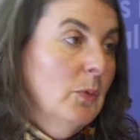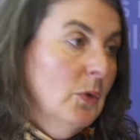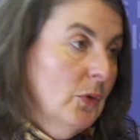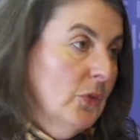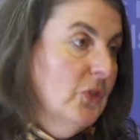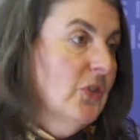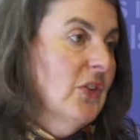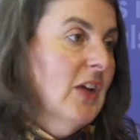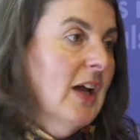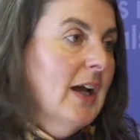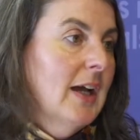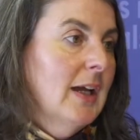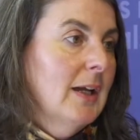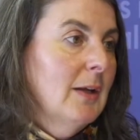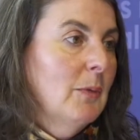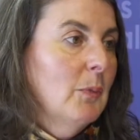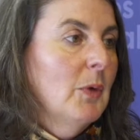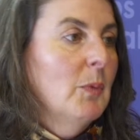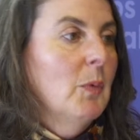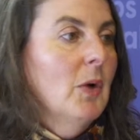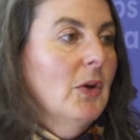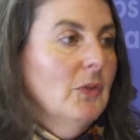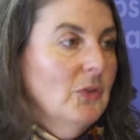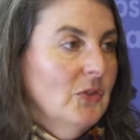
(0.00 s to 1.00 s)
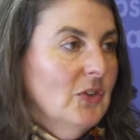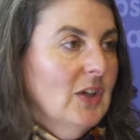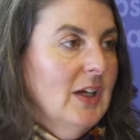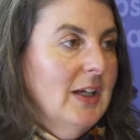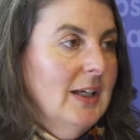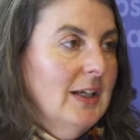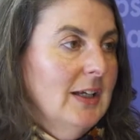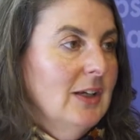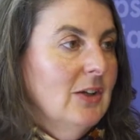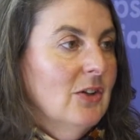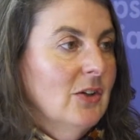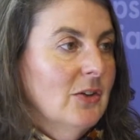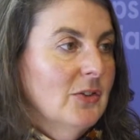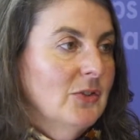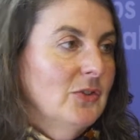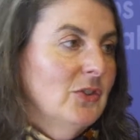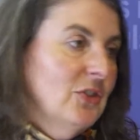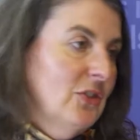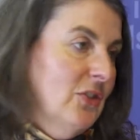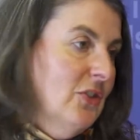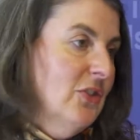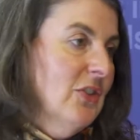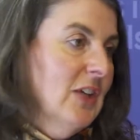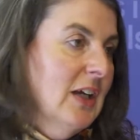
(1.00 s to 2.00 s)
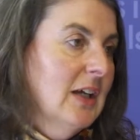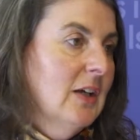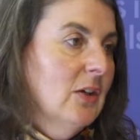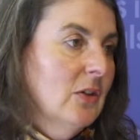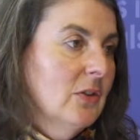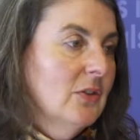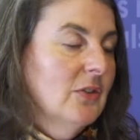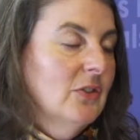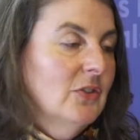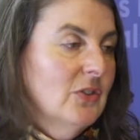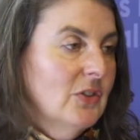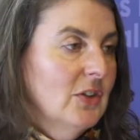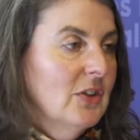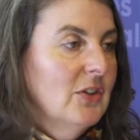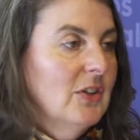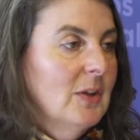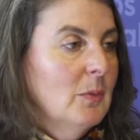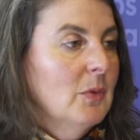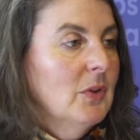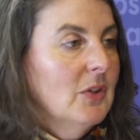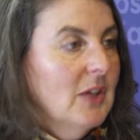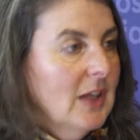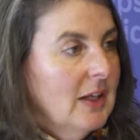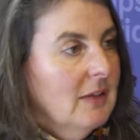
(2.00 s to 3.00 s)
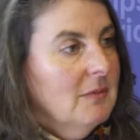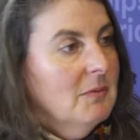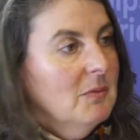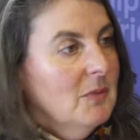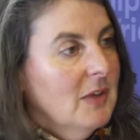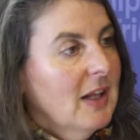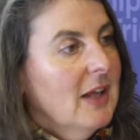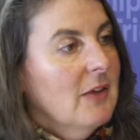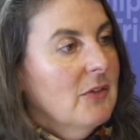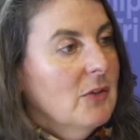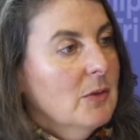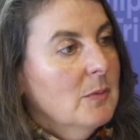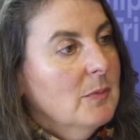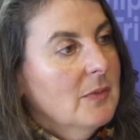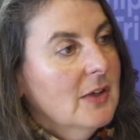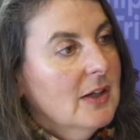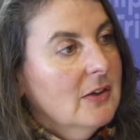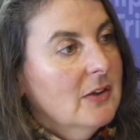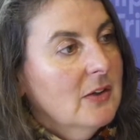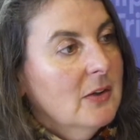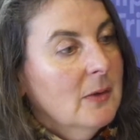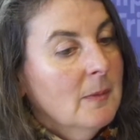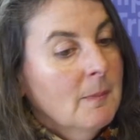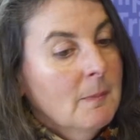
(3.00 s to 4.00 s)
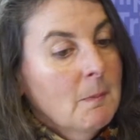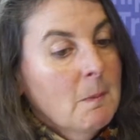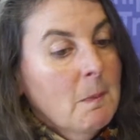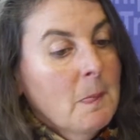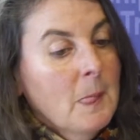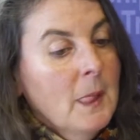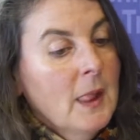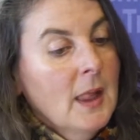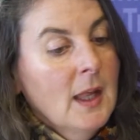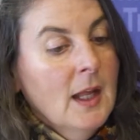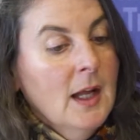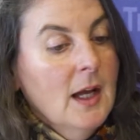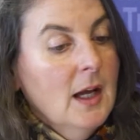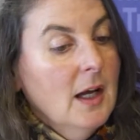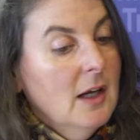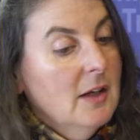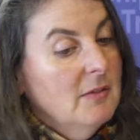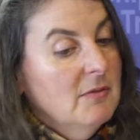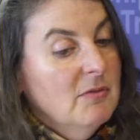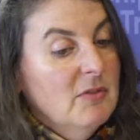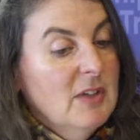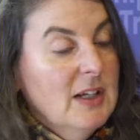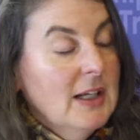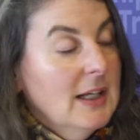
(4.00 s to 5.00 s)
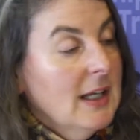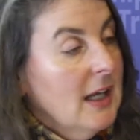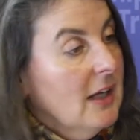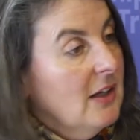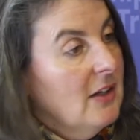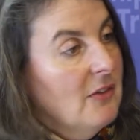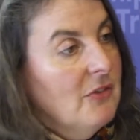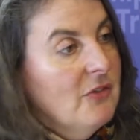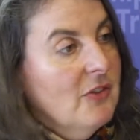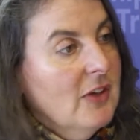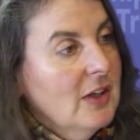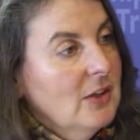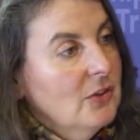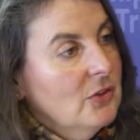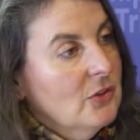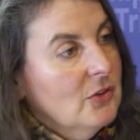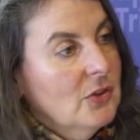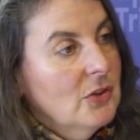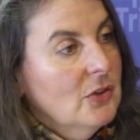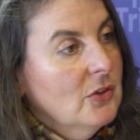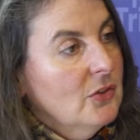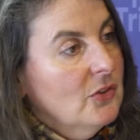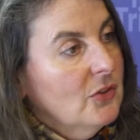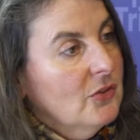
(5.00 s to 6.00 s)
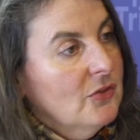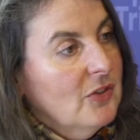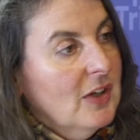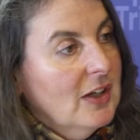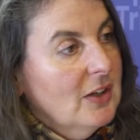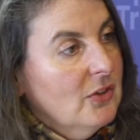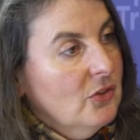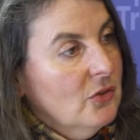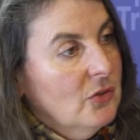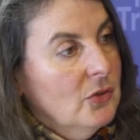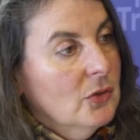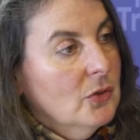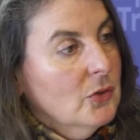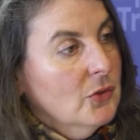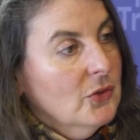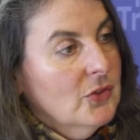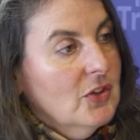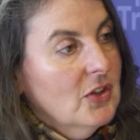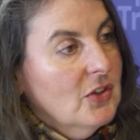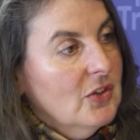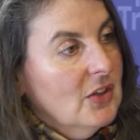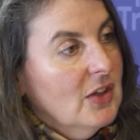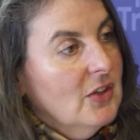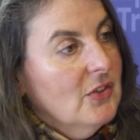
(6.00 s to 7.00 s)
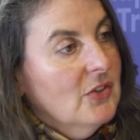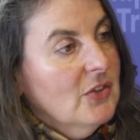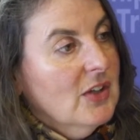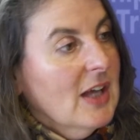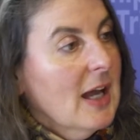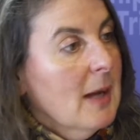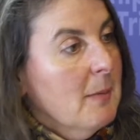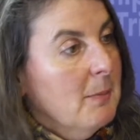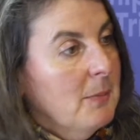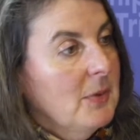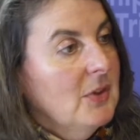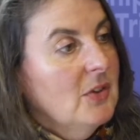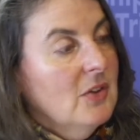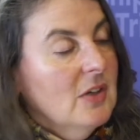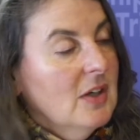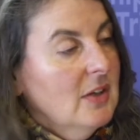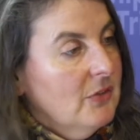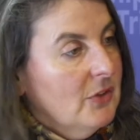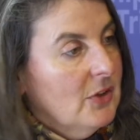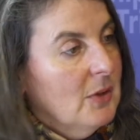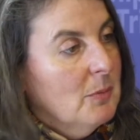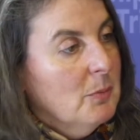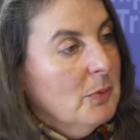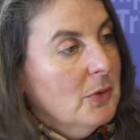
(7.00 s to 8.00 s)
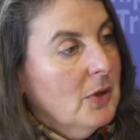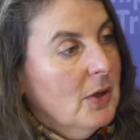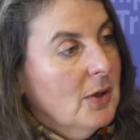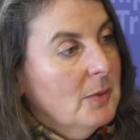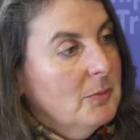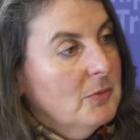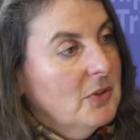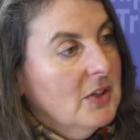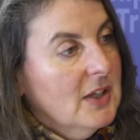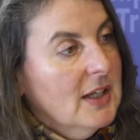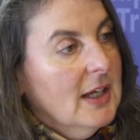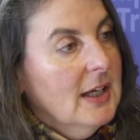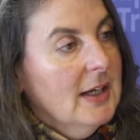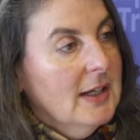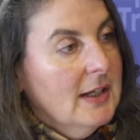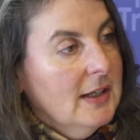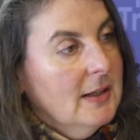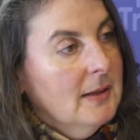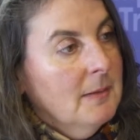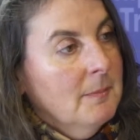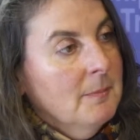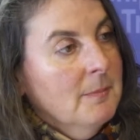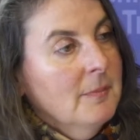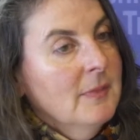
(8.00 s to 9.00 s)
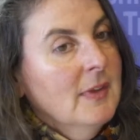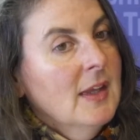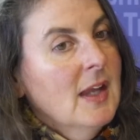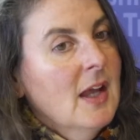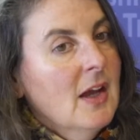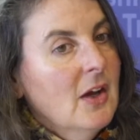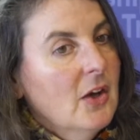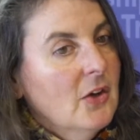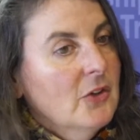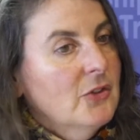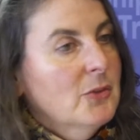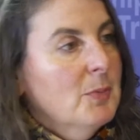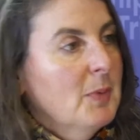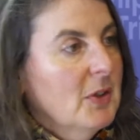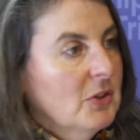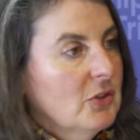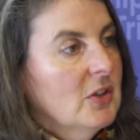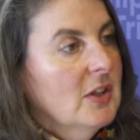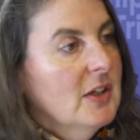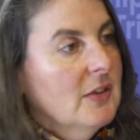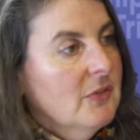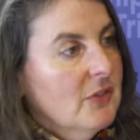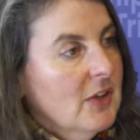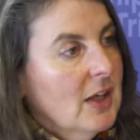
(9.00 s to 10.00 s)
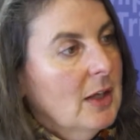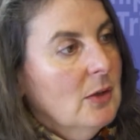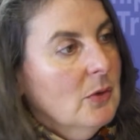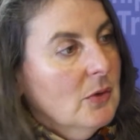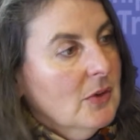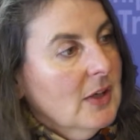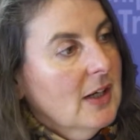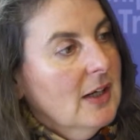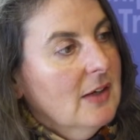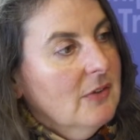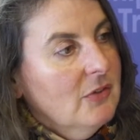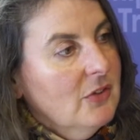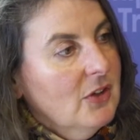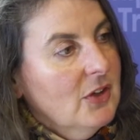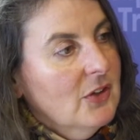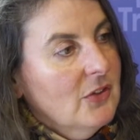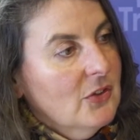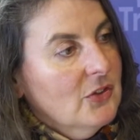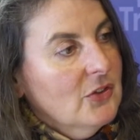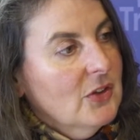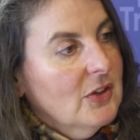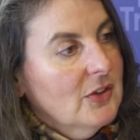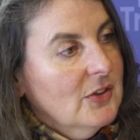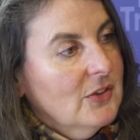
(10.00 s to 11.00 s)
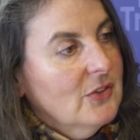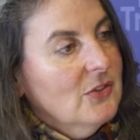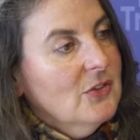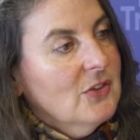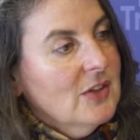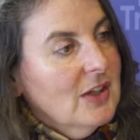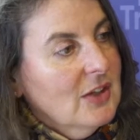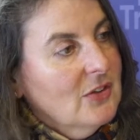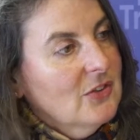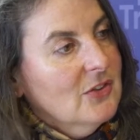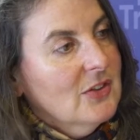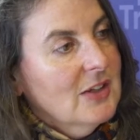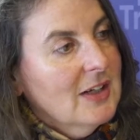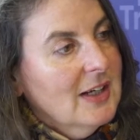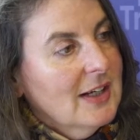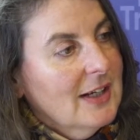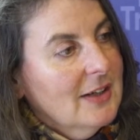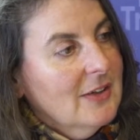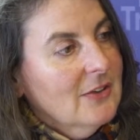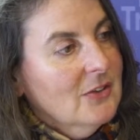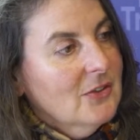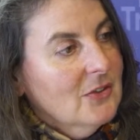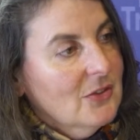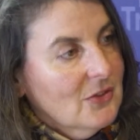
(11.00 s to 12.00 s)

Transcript: we'll say we won't take it on just to take on a study. We'll let them know. And really any phase 2 to phase 4 studies can be delivered in primary care, especially if they look carefully at the sites they select.